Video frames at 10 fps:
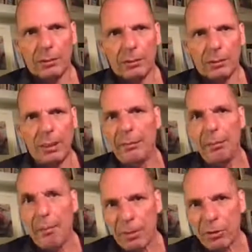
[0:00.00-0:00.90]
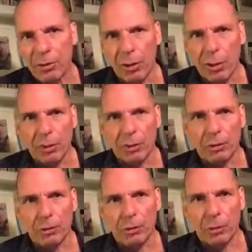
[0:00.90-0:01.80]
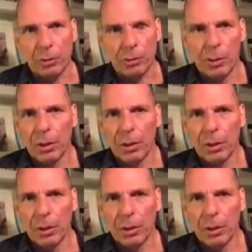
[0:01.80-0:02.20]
did much in order to